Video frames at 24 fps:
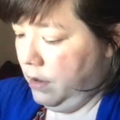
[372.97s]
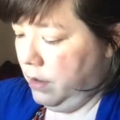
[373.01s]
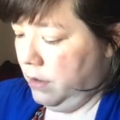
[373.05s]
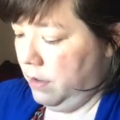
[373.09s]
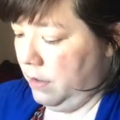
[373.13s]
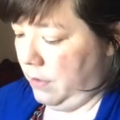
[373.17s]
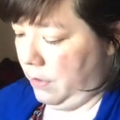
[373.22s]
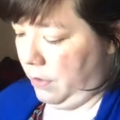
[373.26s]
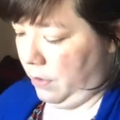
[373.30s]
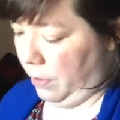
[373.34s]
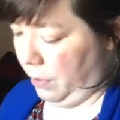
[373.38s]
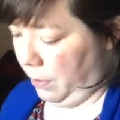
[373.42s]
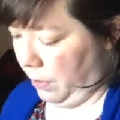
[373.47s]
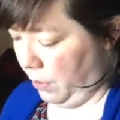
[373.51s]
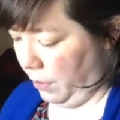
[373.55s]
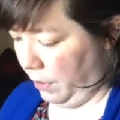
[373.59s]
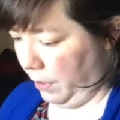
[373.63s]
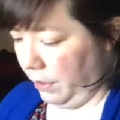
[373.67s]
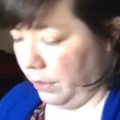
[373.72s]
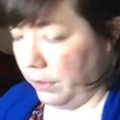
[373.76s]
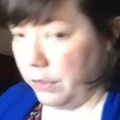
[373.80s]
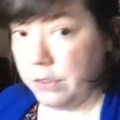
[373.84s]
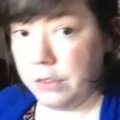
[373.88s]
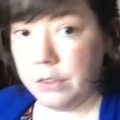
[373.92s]
So I'm
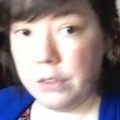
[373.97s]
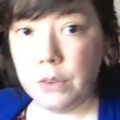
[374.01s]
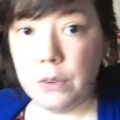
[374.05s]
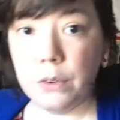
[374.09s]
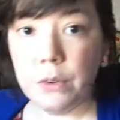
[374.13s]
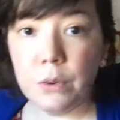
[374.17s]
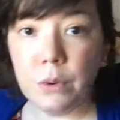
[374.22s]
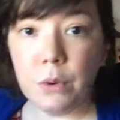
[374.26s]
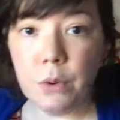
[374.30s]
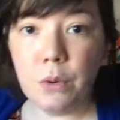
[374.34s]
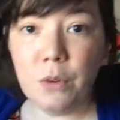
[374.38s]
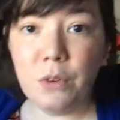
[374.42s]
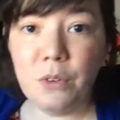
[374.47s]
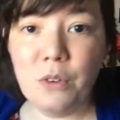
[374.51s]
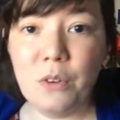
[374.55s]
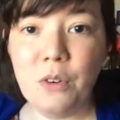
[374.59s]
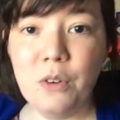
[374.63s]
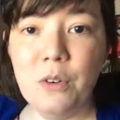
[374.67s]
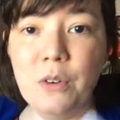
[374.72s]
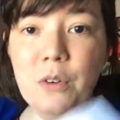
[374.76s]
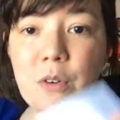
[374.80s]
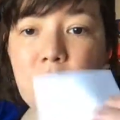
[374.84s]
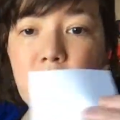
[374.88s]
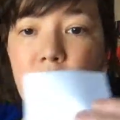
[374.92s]
going to
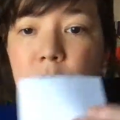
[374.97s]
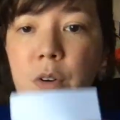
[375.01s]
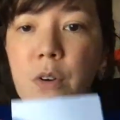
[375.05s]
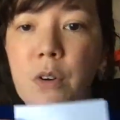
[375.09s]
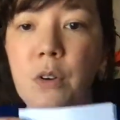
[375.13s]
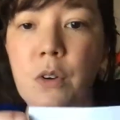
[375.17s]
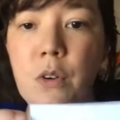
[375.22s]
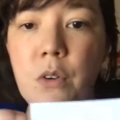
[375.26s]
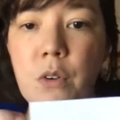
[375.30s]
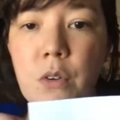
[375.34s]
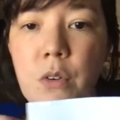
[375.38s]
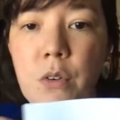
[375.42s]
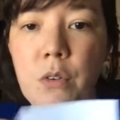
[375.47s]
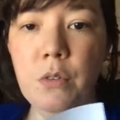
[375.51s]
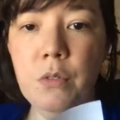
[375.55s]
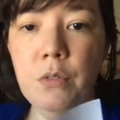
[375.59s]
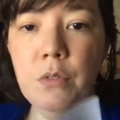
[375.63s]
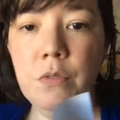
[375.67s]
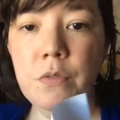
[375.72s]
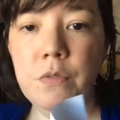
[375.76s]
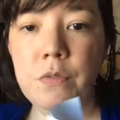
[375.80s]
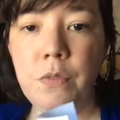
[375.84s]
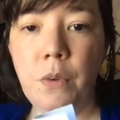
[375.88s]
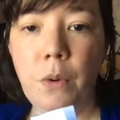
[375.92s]

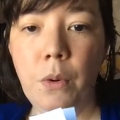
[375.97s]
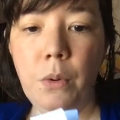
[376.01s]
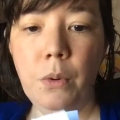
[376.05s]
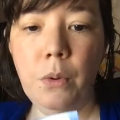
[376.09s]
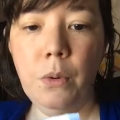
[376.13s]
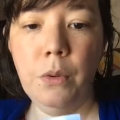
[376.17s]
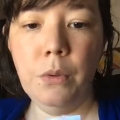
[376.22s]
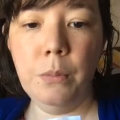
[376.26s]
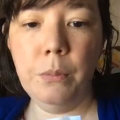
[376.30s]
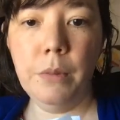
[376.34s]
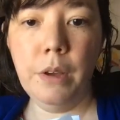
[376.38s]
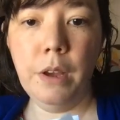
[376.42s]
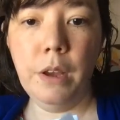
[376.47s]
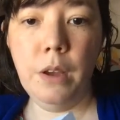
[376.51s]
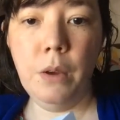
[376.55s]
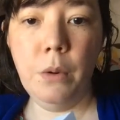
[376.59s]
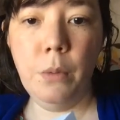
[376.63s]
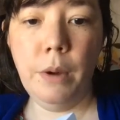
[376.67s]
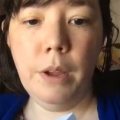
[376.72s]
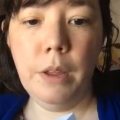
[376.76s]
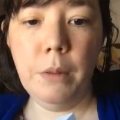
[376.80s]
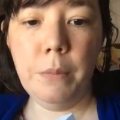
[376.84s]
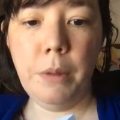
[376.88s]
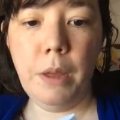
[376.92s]
fold my
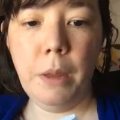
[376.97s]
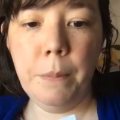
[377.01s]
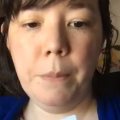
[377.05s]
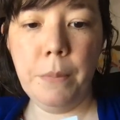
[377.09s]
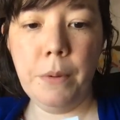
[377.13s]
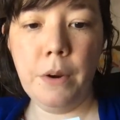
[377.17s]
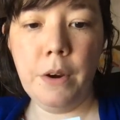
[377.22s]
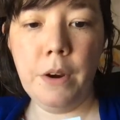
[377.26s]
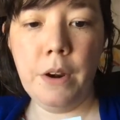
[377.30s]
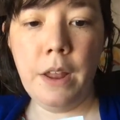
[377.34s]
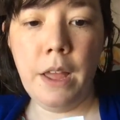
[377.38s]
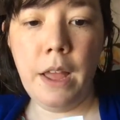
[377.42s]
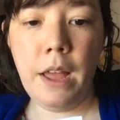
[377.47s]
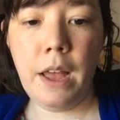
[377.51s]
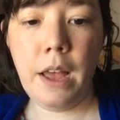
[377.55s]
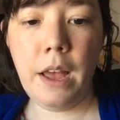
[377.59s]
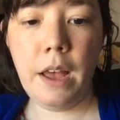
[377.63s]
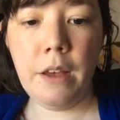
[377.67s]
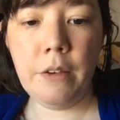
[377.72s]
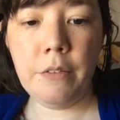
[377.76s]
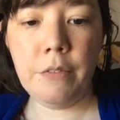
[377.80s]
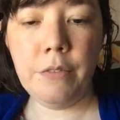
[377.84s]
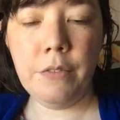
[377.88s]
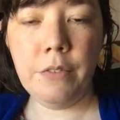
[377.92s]
white paper in
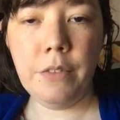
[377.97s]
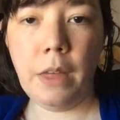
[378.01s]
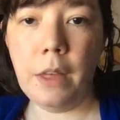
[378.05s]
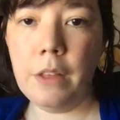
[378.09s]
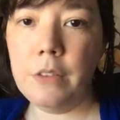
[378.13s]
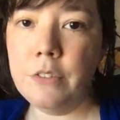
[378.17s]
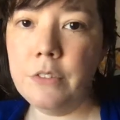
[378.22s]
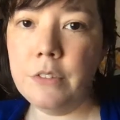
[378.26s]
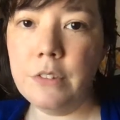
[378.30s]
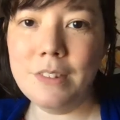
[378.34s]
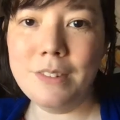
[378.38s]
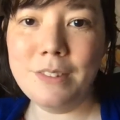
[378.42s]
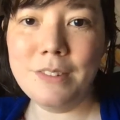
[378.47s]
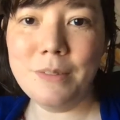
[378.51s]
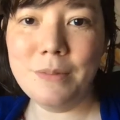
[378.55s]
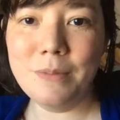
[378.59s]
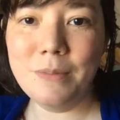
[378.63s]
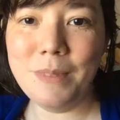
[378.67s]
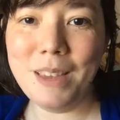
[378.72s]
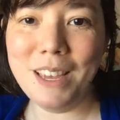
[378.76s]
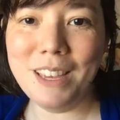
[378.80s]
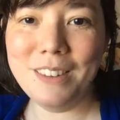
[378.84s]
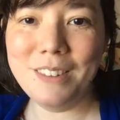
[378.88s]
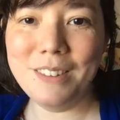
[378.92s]
half. That just
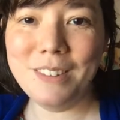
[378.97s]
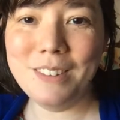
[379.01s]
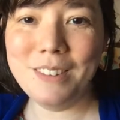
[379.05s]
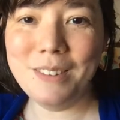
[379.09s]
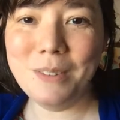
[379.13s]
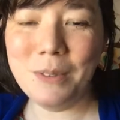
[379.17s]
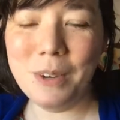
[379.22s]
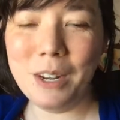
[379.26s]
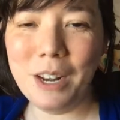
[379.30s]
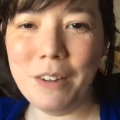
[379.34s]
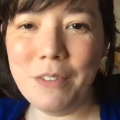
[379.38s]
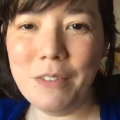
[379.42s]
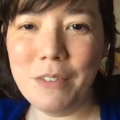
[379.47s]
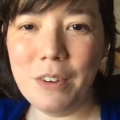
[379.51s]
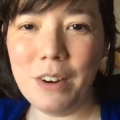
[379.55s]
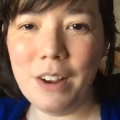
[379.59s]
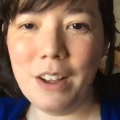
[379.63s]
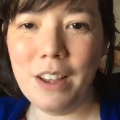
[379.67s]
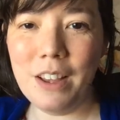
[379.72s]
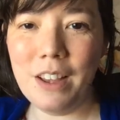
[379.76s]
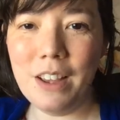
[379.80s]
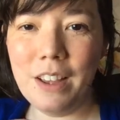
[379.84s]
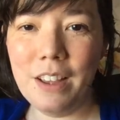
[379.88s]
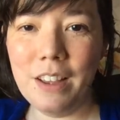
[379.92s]
makes whatever
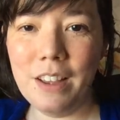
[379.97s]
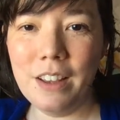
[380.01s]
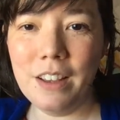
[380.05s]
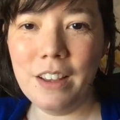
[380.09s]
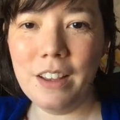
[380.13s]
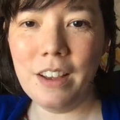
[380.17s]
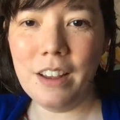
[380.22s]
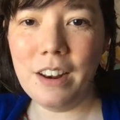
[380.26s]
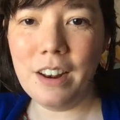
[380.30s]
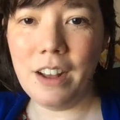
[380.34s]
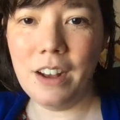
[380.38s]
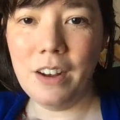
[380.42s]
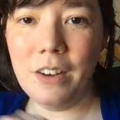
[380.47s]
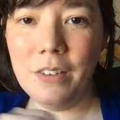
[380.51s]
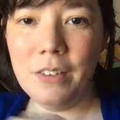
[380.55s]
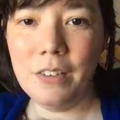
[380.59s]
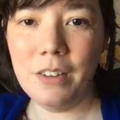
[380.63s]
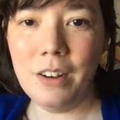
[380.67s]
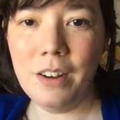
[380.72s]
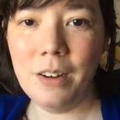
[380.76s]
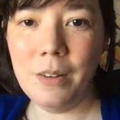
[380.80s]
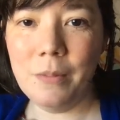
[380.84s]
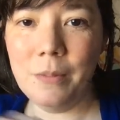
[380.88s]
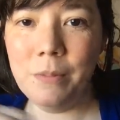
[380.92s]
I cut out,
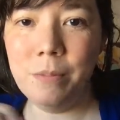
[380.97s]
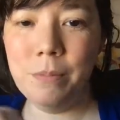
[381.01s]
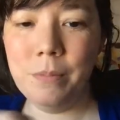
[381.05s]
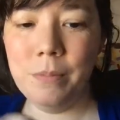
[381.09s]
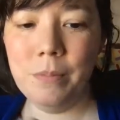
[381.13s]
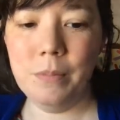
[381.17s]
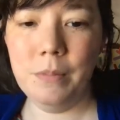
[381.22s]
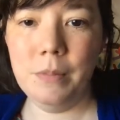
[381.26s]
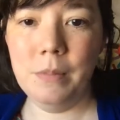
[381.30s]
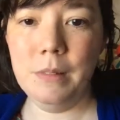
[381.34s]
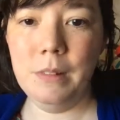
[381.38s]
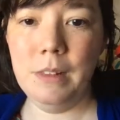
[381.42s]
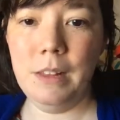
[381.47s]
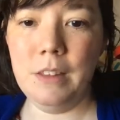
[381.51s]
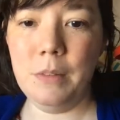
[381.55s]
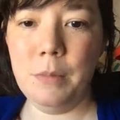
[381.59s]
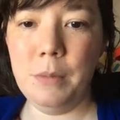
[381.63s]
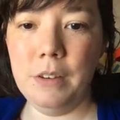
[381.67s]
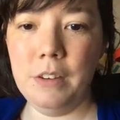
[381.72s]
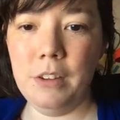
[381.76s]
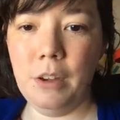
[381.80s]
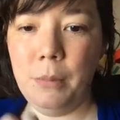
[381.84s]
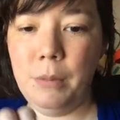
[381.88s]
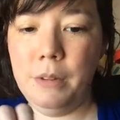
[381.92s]
lets
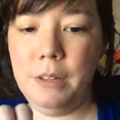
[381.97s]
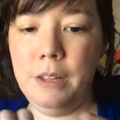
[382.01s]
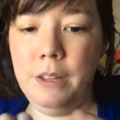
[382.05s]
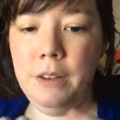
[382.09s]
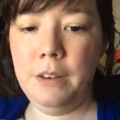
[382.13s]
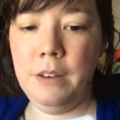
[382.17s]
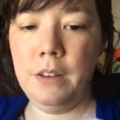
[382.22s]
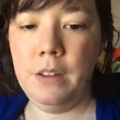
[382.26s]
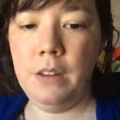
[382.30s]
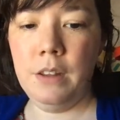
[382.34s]
me double it.